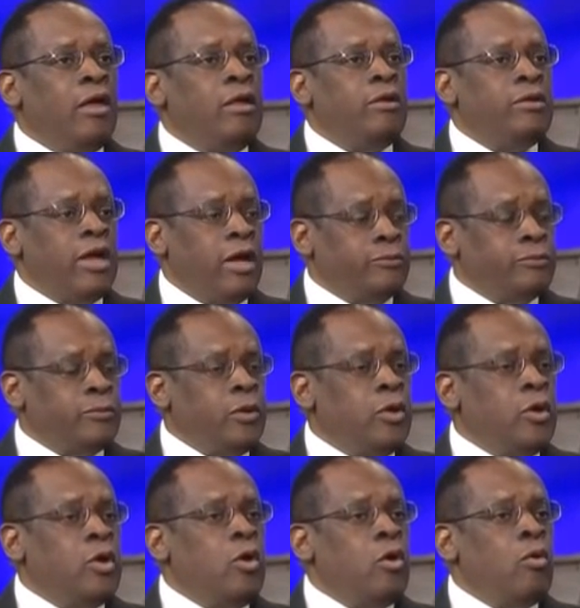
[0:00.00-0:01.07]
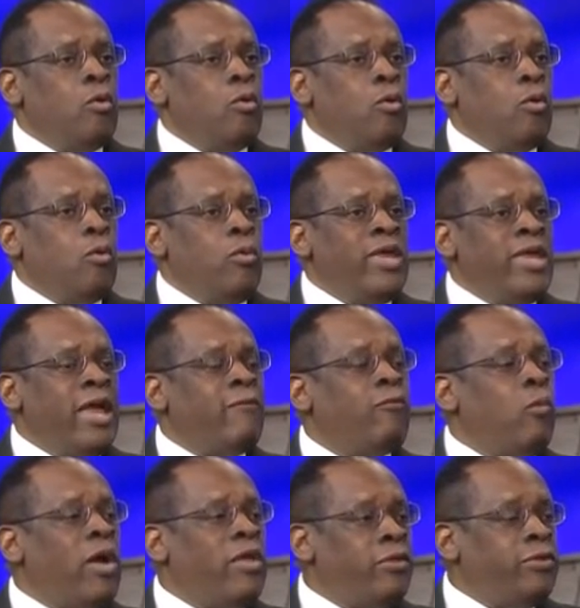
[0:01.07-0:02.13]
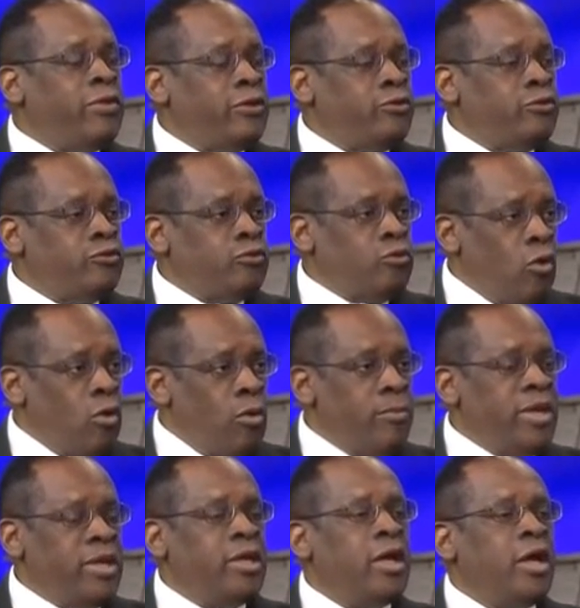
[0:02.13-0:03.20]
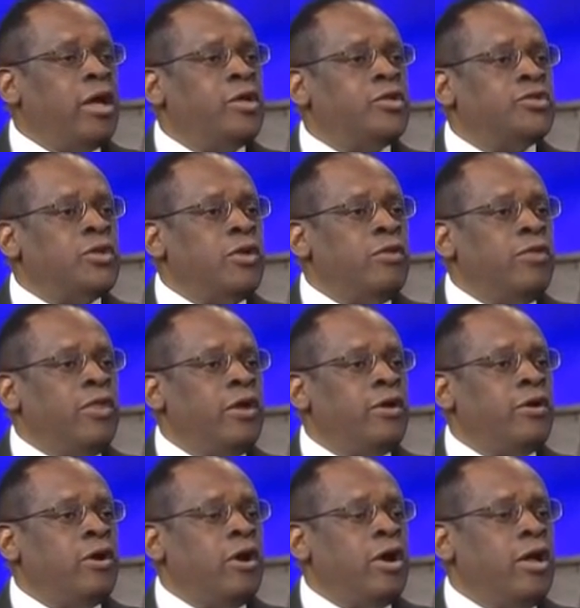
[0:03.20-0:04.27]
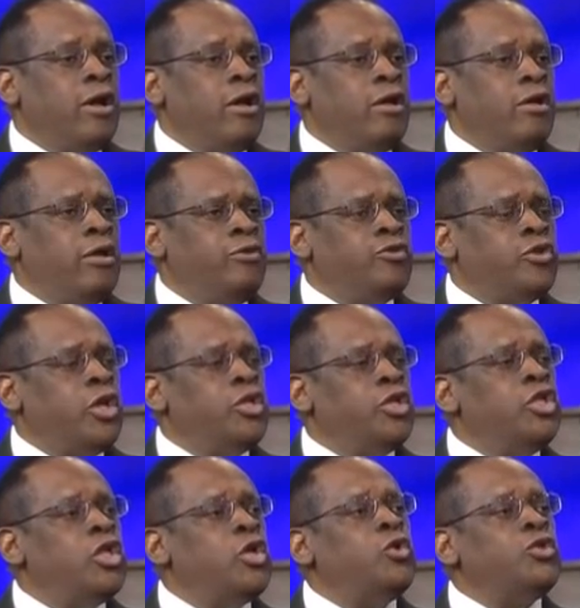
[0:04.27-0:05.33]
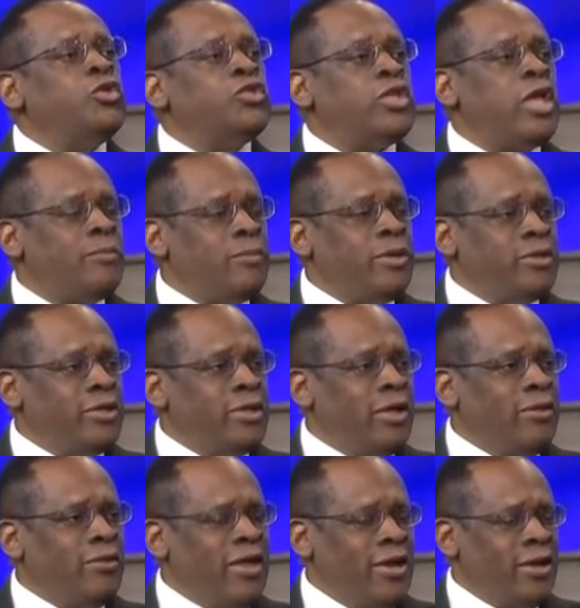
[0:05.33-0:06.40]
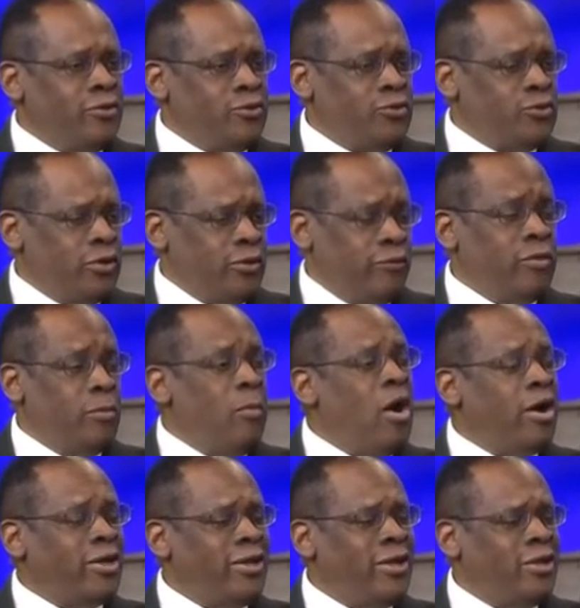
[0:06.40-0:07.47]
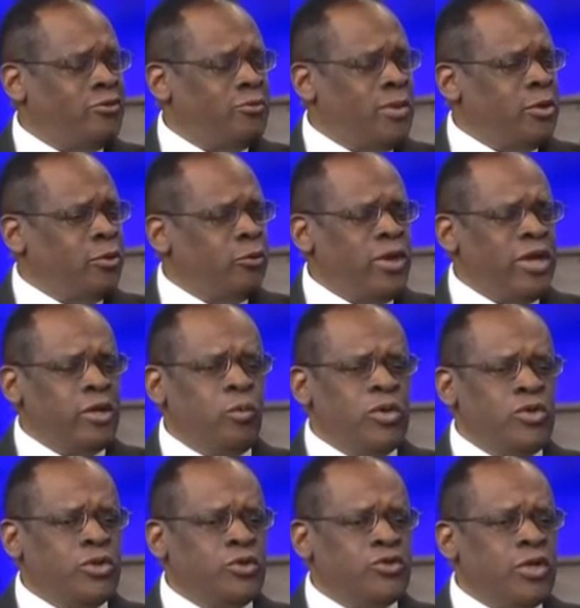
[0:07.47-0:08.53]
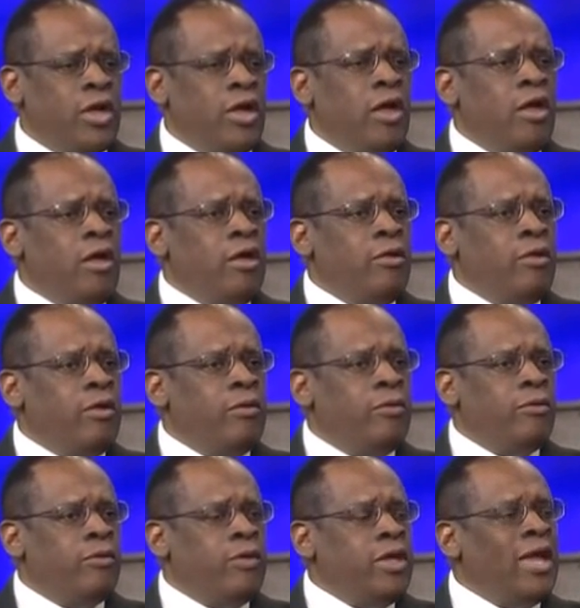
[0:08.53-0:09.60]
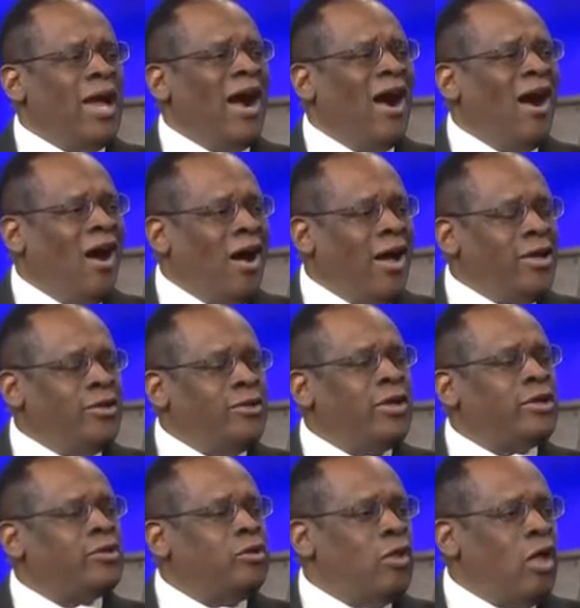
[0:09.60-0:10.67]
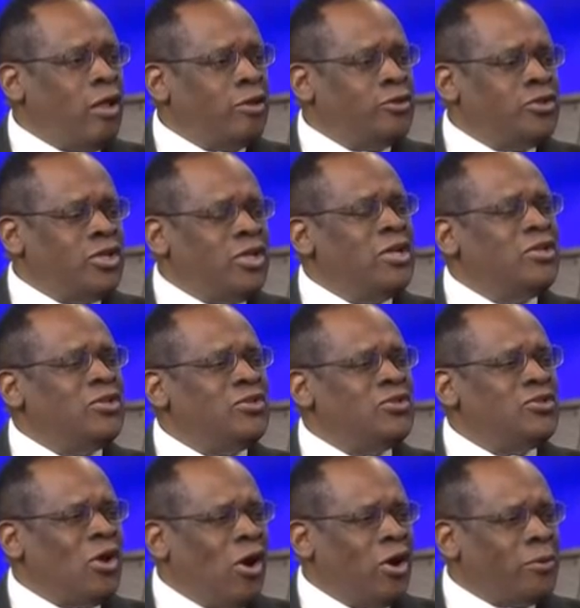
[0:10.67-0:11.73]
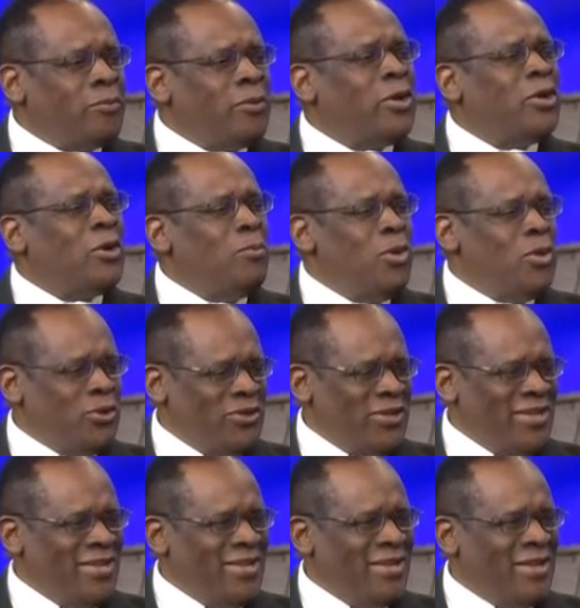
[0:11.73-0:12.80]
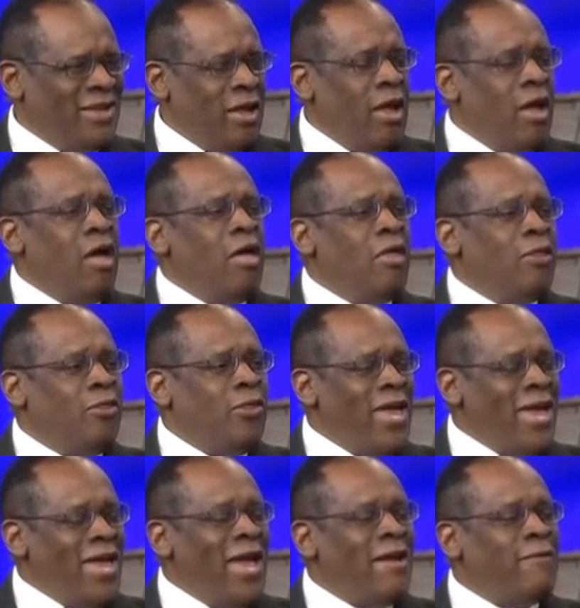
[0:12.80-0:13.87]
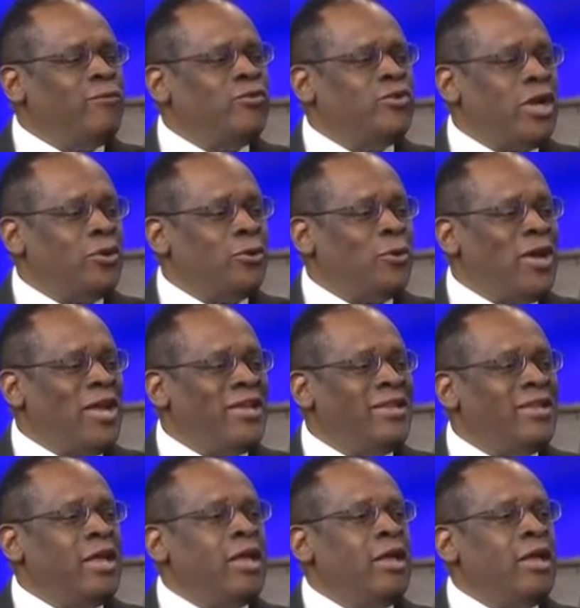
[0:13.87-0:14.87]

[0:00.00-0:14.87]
Now, we have weathered that storm because there is a new segment of the market that has been created, which is the high technology startup community. They have generated